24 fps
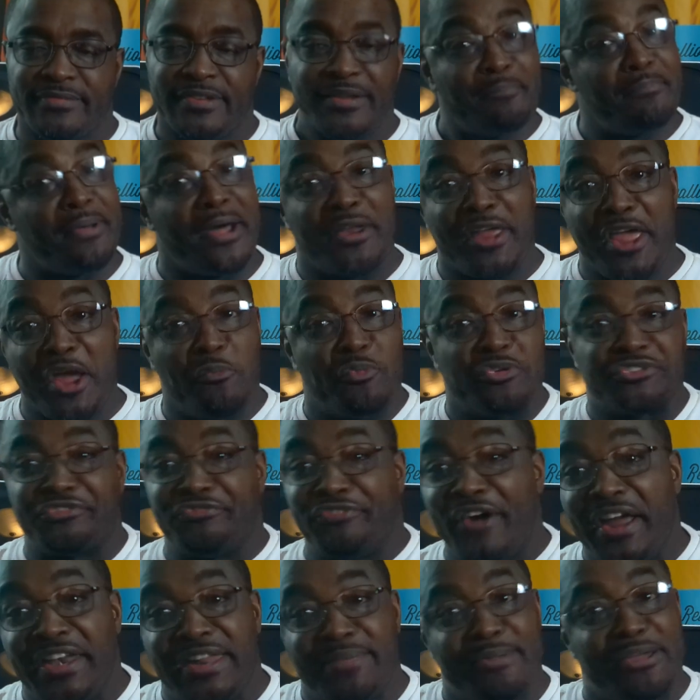But it was
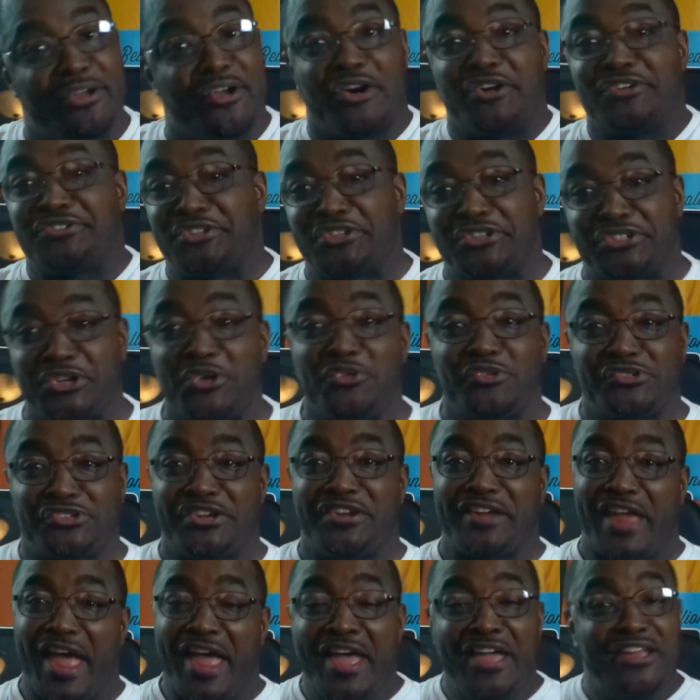funny because the
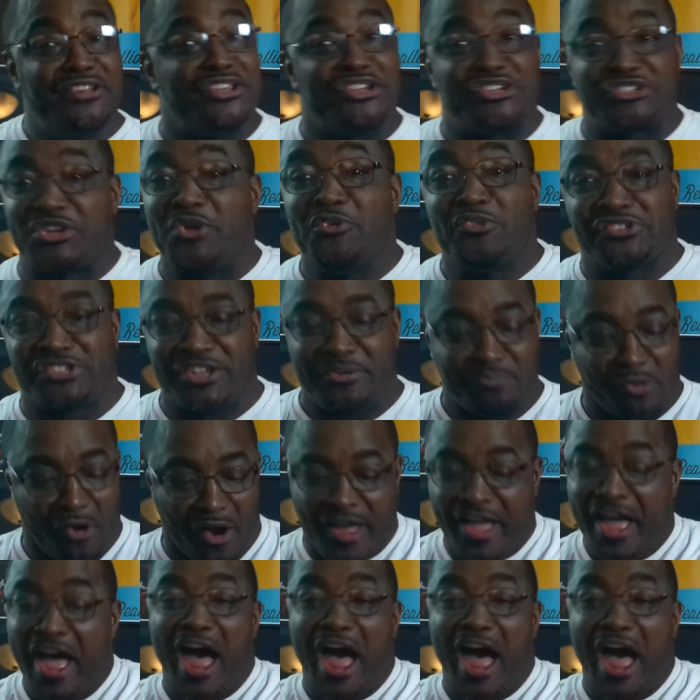suit she brought,